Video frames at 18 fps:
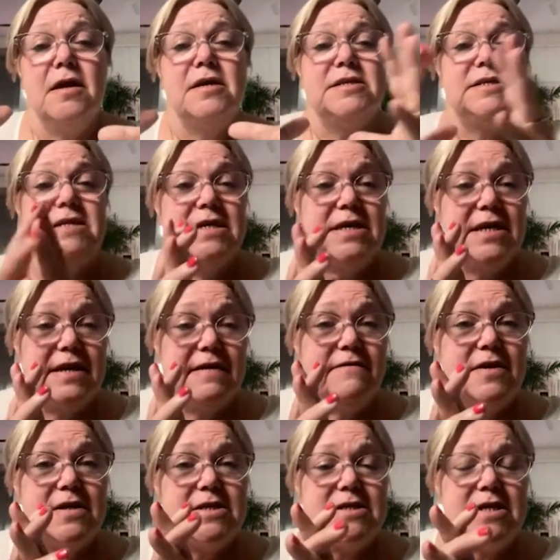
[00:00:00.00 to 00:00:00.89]
to
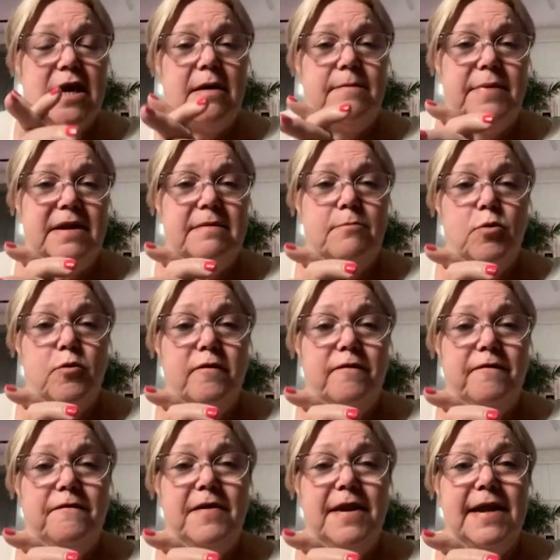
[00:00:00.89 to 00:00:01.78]
give it a bit more
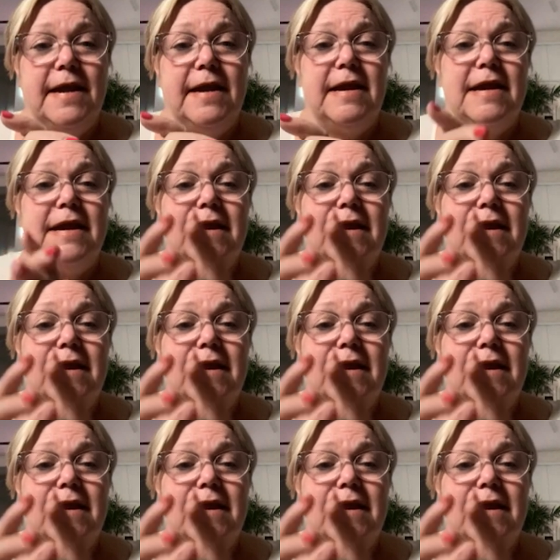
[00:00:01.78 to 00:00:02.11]
flair.